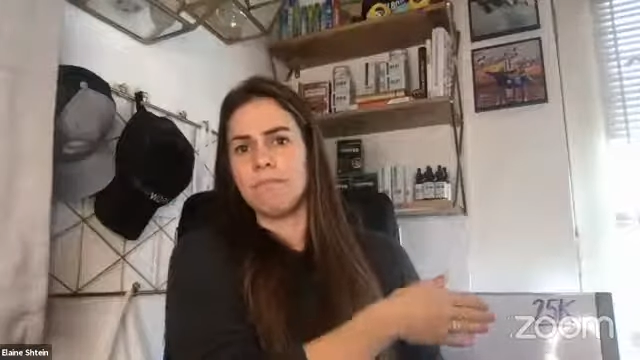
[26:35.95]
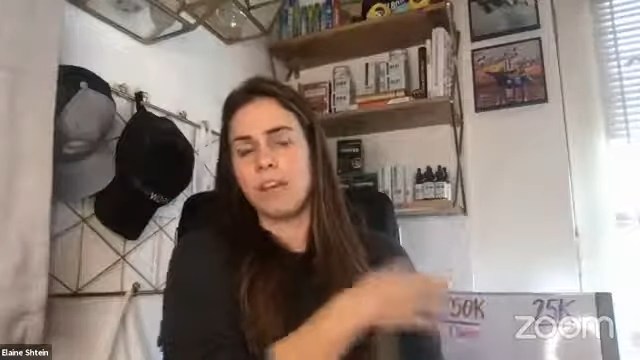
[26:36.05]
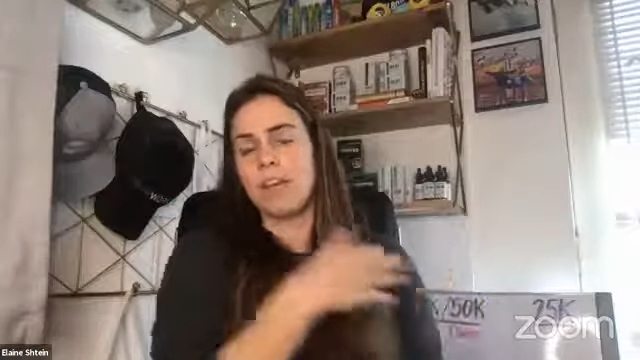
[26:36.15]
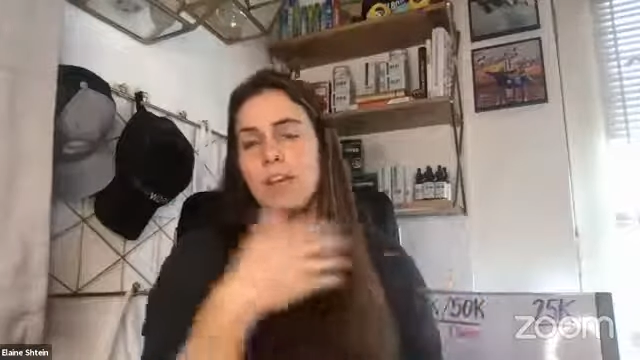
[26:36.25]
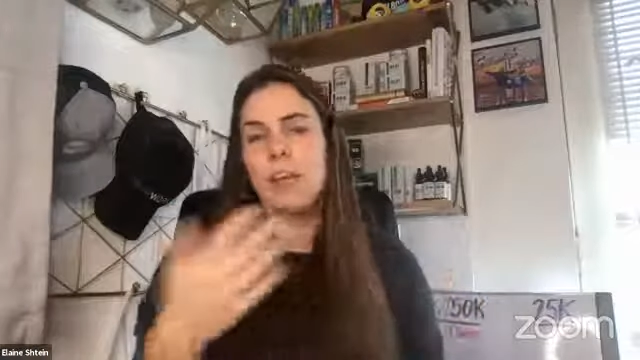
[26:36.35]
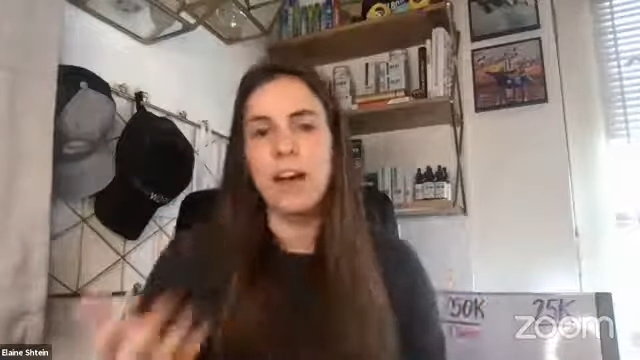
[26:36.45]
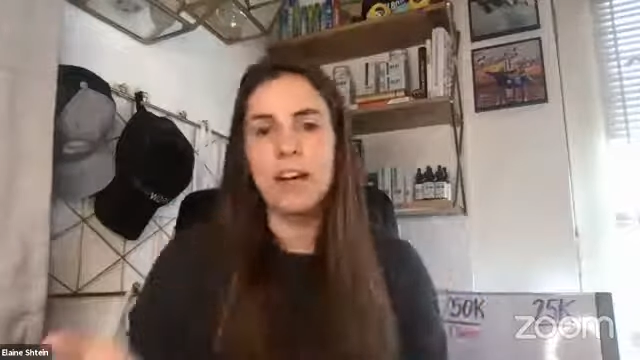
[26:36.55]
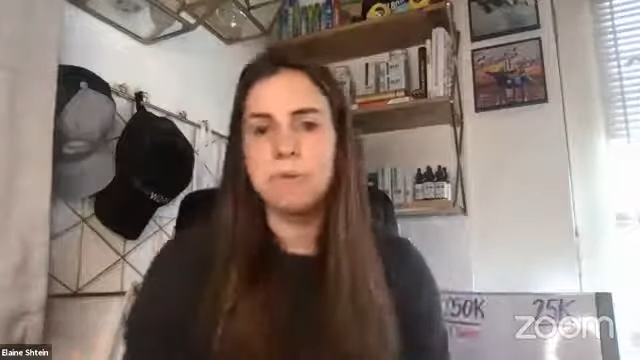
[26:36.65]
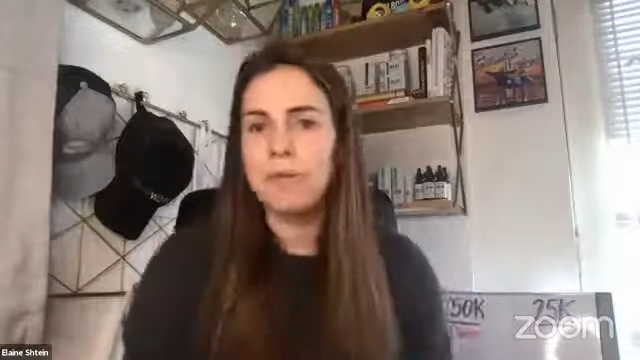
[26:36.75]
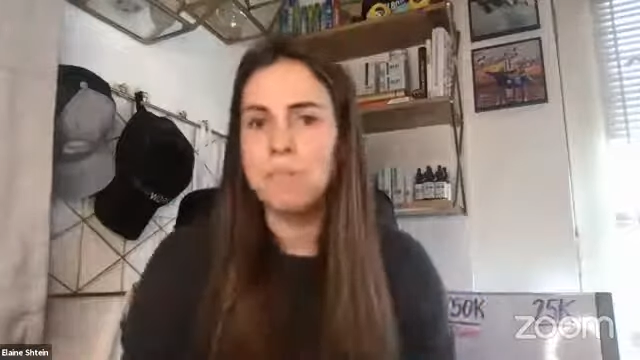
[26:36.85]
Like, a lot
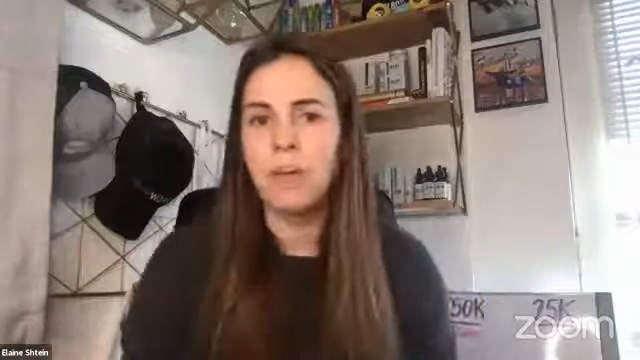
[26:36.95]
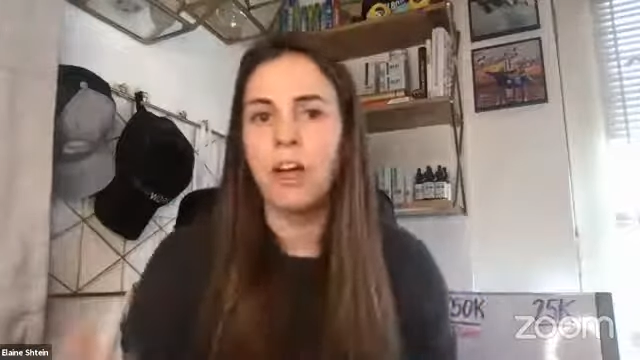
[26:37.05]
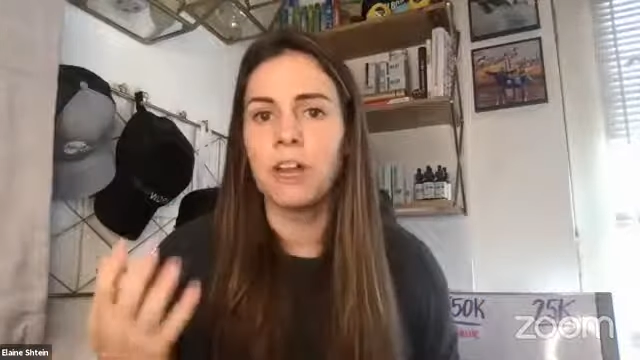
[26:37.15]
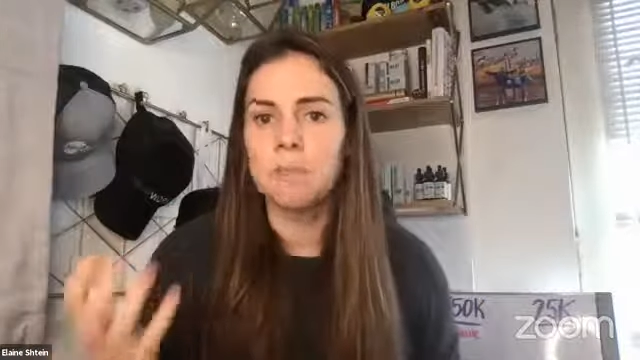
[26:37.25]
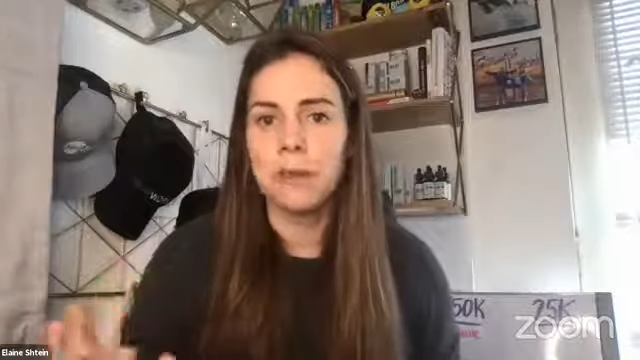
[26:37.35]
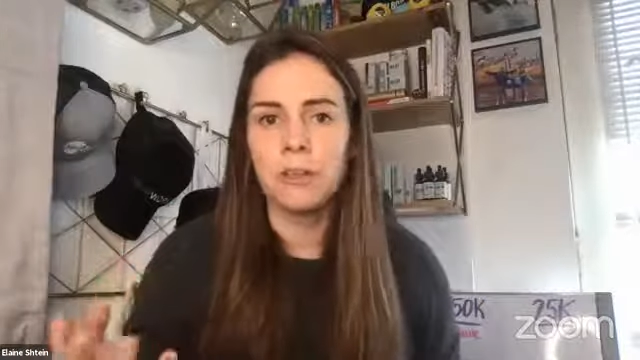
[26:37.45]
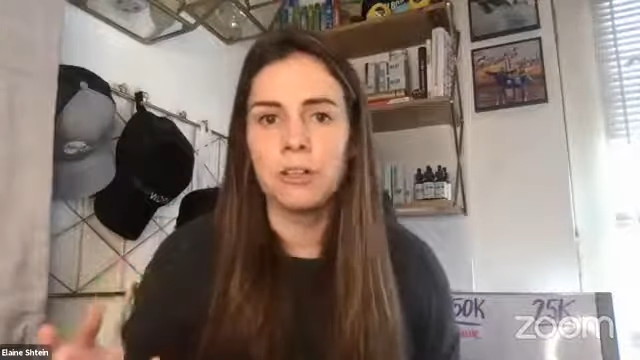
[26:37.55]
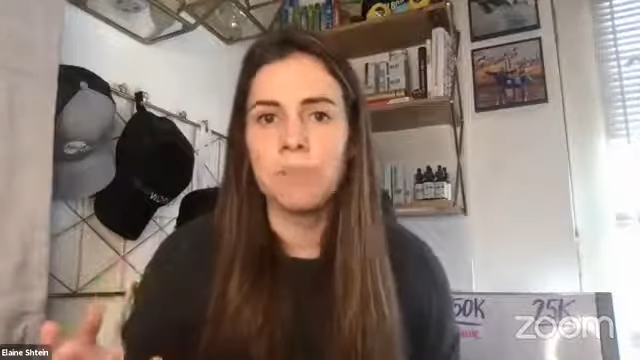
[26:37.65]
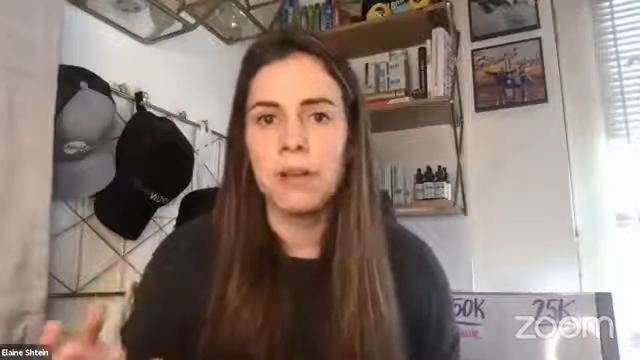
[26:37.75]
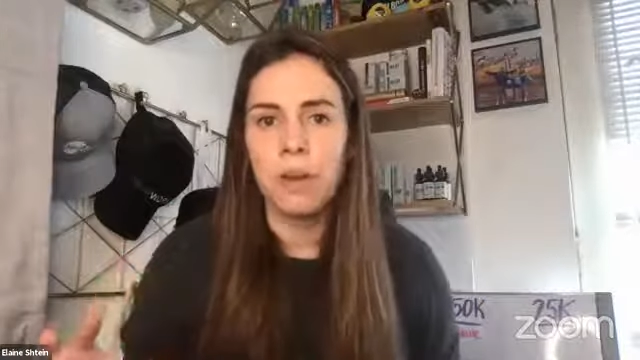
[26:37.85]
of people are
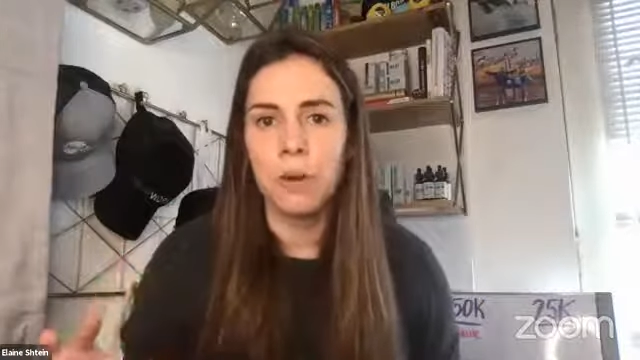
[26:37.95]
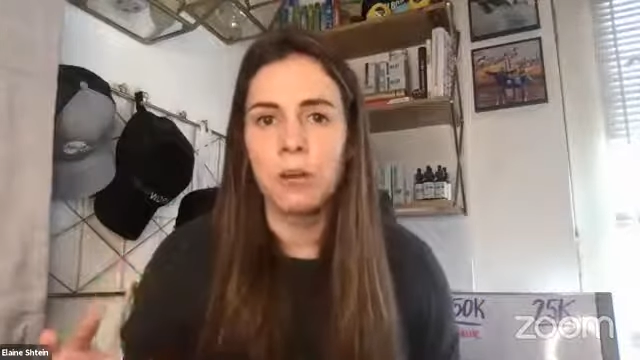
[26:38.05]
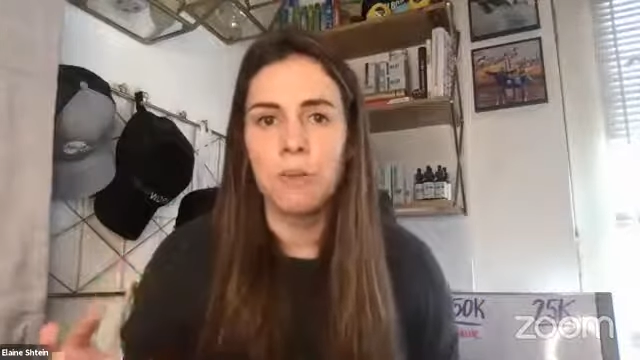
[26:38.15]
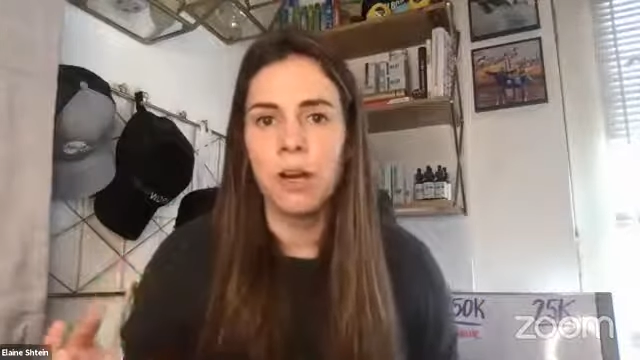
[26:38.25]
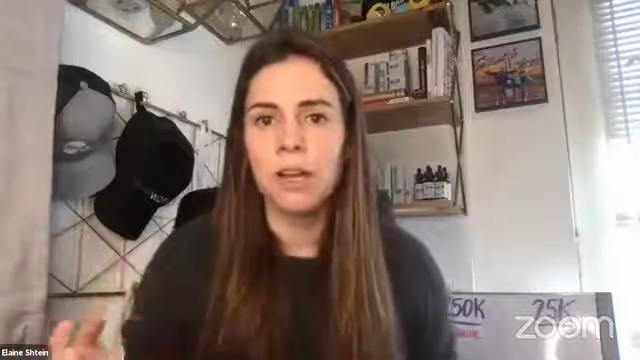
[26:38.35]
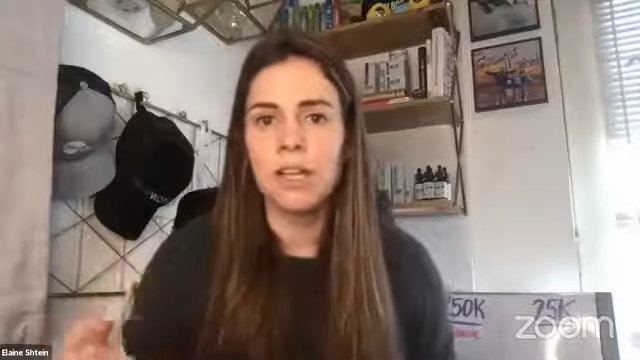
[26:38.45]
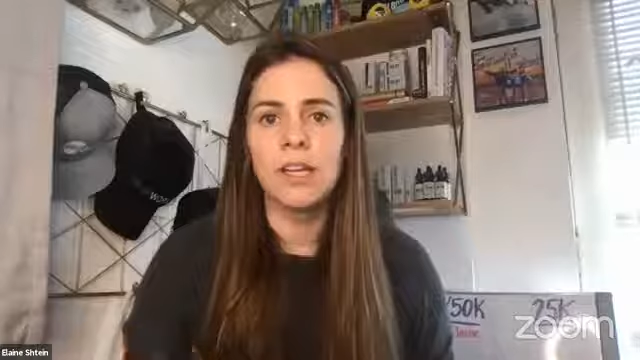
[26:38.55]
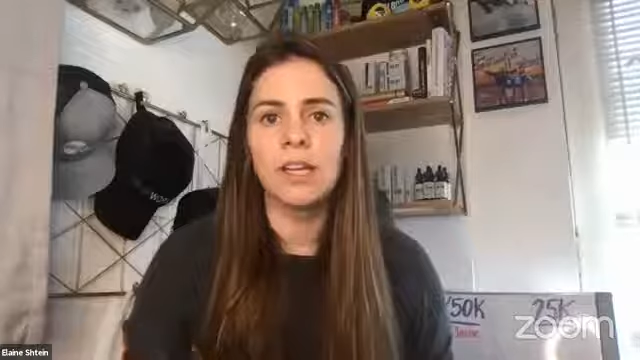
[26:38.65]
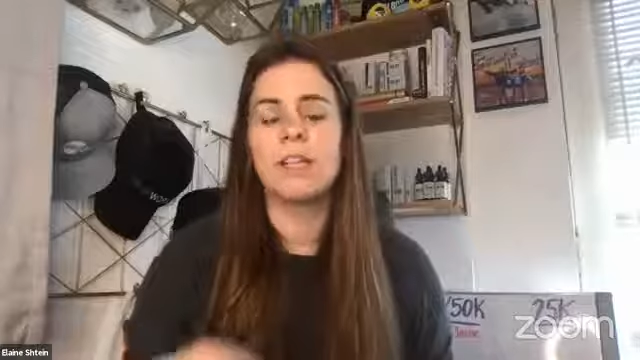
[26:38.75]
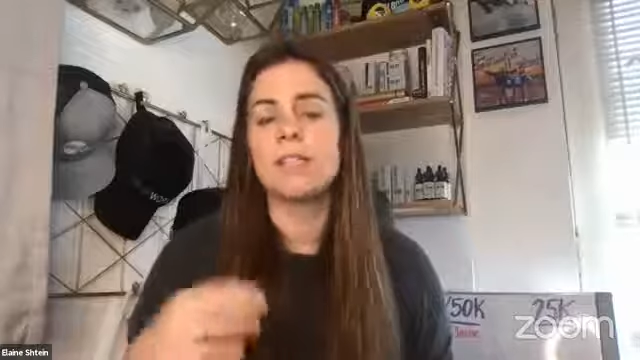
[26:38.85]
burned by network
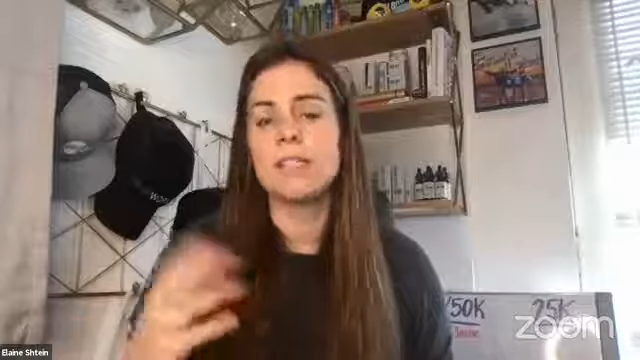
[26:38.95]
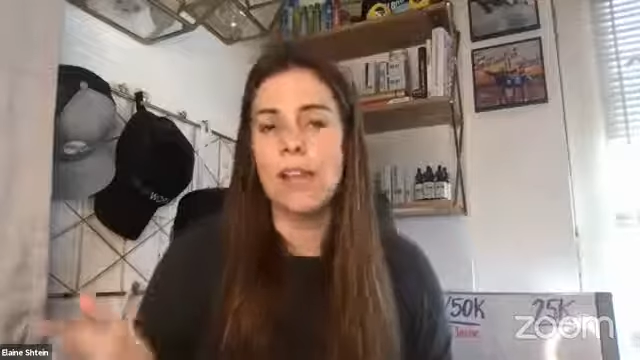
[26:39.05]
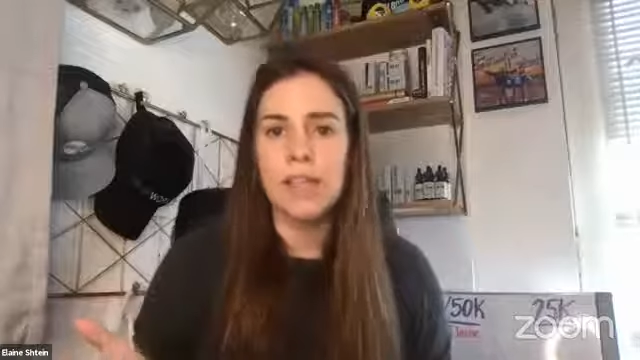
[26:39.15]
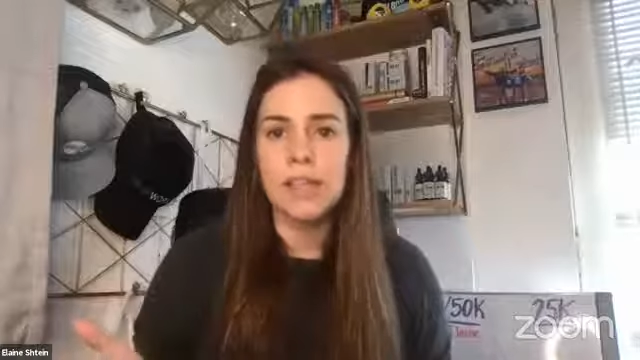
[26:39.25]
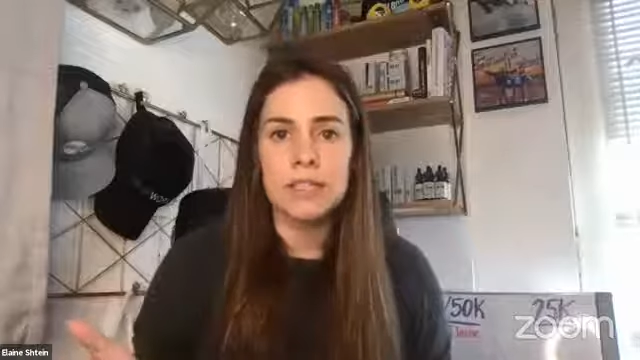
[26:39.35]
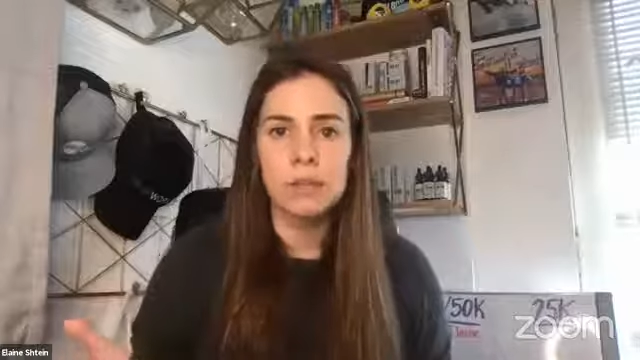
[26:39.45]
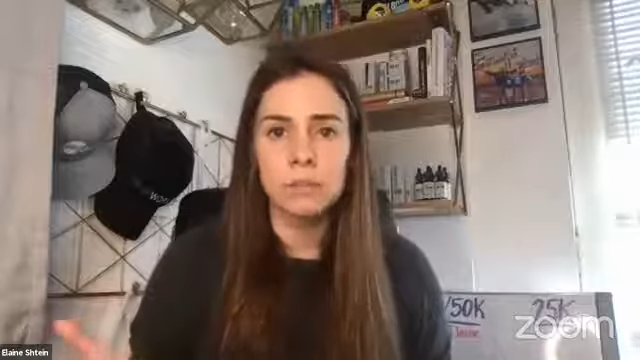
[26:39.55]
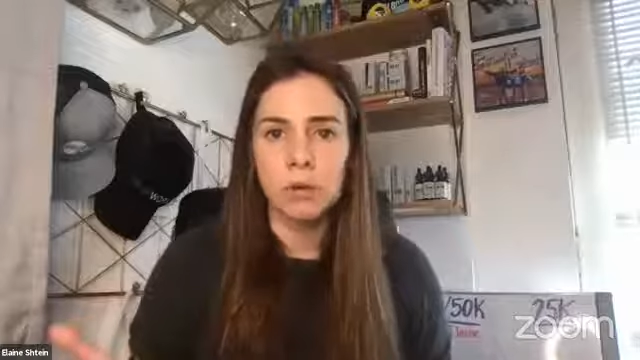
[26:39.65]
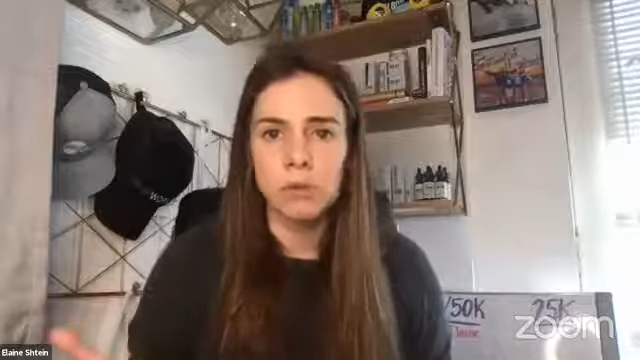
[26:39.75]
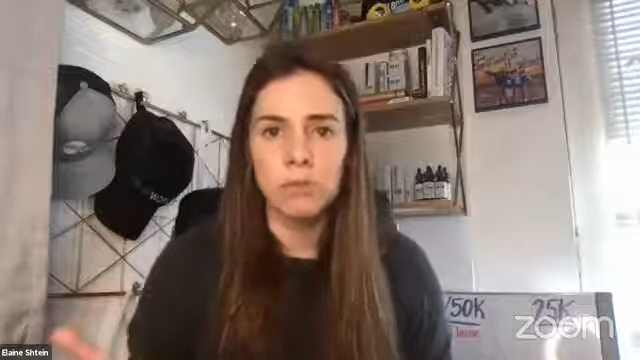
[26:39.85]
marketing and they say it
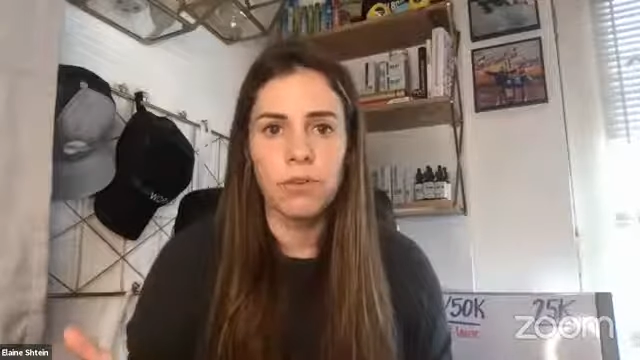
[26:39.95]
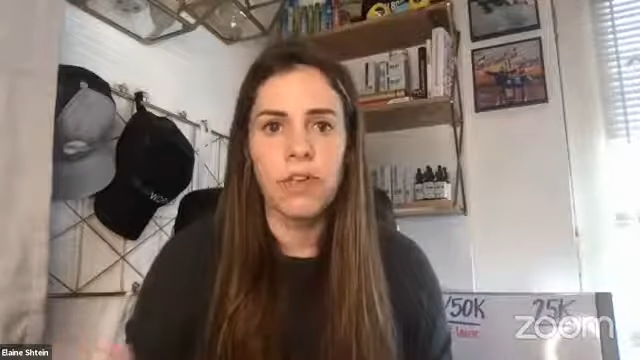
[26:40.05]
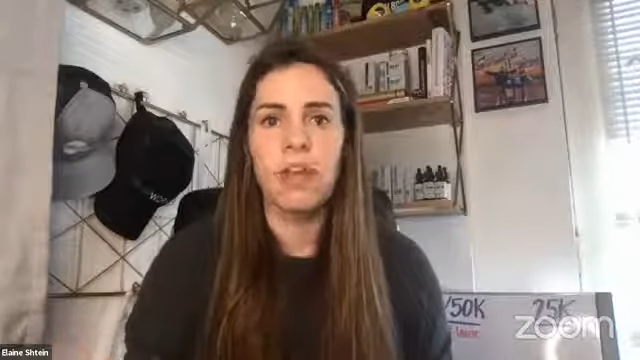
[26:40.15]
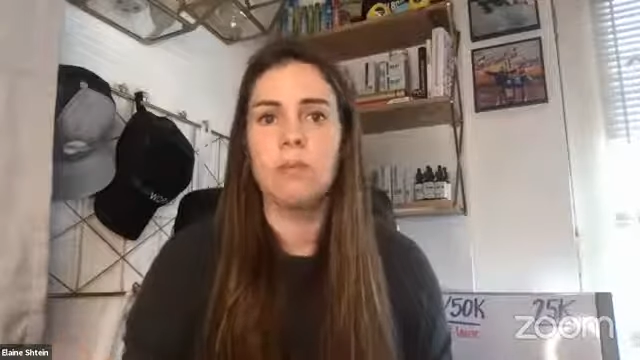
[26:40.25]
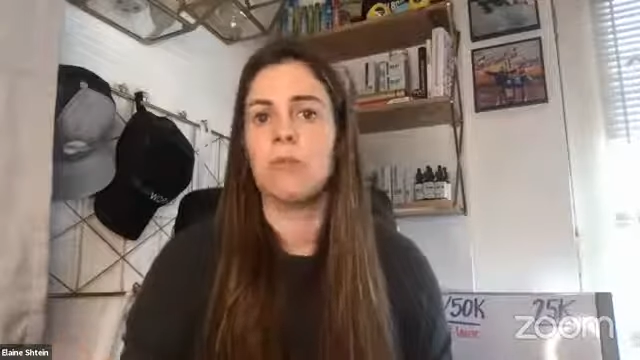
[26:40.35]
didn't work for them,